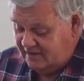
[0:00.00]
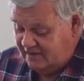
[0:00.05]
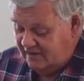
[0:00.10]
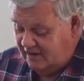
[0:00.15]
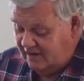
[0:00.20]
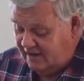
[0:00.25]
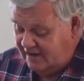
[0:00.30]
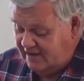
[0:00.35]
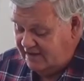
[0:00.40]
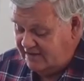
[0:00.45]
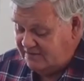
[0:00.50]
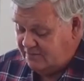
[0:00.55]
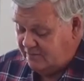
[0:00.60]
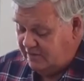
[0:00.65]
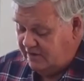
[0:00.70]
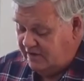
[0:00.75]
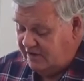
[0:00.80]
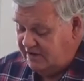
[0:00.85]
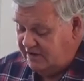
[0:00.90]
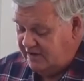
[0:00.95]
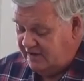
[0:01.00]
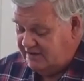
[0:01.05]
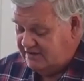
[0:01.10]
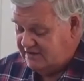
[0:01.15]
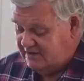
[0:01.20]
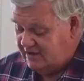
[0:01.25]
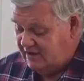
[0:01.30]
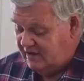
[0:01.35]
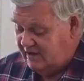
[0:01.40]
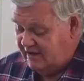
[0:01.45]
and his word is
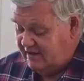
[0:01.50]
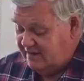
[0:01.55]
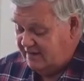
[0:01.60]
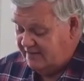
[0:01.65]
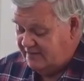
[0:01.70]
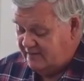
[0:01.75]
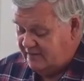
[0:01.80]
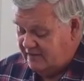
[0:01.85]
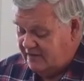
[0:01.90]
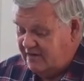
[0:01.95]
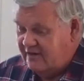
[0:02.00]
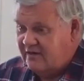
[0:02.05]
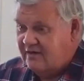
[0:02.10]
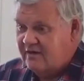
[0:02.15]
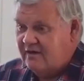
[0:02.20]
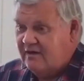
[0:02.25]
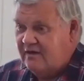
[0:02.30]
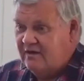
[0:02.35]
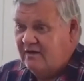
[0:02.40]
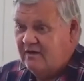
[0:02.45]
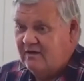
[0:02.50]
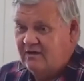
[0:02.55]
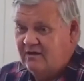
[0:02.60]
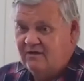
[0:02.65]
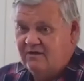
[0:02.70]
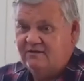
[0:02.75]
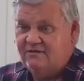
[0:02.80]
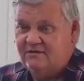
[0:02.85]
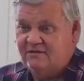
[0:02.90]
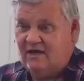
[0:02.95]
light.
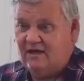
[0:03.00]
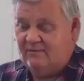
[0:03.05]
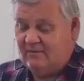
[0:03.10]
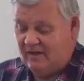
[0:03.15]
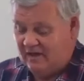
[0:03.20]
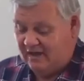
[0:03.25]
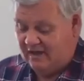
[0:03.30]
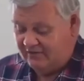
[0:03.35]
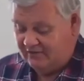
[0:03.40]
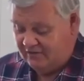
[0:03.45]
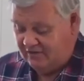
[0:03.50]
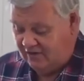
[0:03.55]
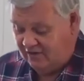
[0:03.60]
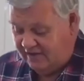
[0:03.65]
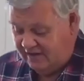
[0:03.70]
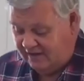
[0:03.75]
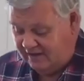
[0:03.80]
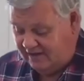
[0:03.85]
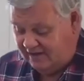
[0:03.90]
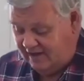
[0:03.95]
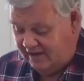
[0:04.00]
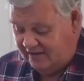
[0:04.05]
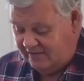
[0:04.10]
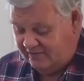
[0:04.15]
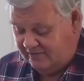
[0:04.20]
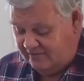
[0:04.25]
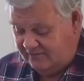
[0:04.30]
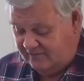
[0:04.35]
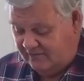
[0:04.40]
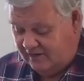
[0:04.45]
Psalm 119,
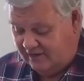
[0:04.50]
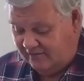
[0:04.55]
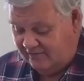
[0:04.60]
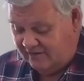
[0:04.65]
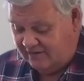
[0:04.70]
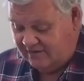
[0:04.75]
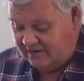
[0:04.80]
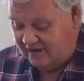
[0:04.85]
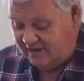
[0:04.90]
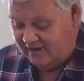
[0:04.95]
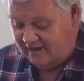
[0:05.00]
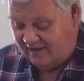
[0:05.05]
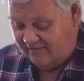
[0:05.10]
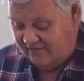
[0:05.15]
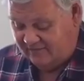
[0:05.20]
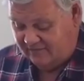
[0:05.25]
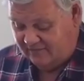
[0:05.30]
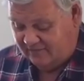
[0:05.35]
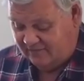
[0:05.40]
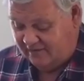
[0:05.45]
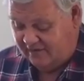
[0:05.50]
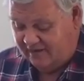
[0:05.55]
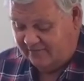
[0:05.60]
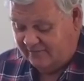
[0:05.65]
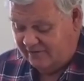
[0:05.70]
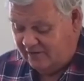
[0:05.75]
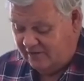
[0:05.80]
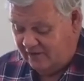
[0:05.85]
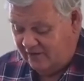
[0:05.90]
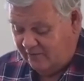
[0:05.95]
105, I don't have to read it,
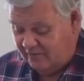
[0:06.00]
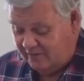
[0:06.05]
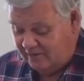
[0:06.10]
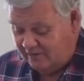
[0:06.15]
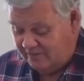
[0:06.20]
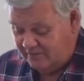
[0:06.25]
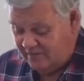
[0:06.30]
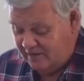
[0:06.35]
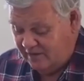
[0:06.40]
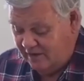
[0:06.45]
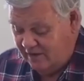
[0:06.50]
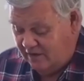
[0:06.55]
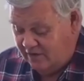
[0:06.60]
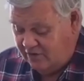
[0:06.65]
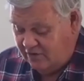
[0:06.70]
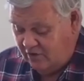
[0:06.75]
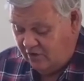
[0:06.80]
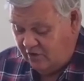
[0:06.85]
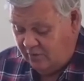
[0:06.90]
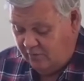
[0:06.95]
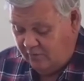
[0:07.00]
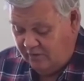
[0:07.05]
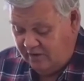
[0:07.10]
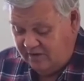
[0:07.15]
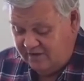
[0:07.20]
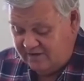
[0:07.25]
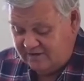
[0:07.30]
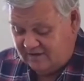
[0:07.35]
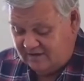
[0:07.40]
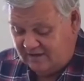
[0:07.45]
but I will. Your word
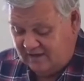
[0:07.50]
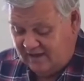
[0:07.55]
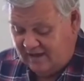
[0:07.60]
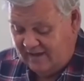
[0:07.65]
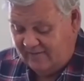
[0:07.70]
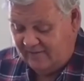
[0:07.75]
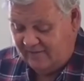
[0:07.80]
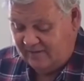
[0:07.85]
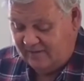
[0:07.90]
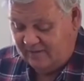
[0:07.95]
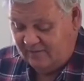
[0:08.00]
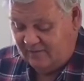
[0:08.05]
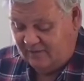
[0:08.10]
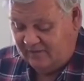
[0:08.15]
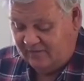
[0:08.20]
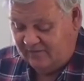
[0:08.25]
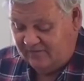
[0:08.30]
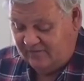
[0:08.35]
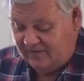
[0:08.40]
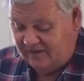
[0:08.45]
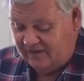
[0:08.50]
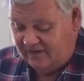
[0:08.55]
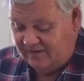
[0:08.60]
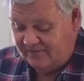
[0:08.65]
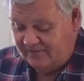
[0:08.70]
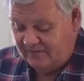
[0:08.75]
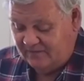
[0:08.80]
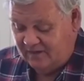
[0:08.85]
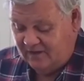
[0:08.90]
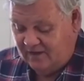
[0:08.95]
is a lamp unto my feet
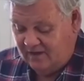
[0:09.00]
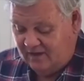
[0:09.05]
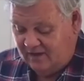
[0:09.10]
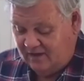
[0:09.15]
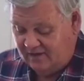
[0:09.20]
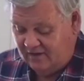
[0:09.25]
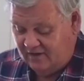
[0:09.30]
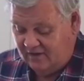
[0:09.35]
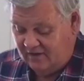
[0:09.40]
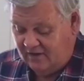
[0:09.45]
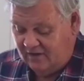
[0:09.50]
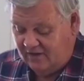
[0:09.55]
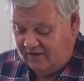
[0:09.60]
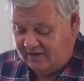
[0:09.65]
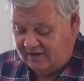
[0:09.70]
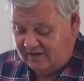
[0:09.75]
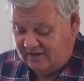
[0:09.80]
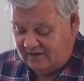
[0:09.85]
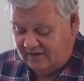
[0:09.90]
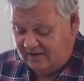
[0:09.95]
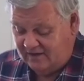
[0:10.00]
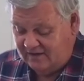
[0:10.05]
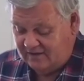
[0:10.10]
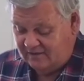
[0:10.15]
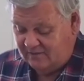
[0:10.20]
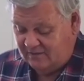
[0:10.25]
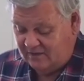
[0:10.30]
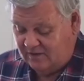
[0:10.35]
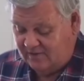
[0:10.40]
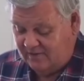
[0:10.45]
and a light unto
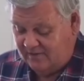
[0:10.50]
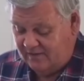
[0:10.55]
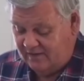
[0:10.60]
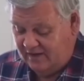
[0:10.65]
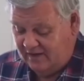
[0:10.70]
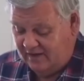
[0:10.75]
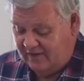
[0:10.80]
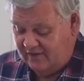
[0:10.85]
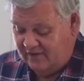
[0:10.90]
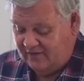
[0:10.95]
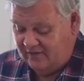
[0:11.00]
my path.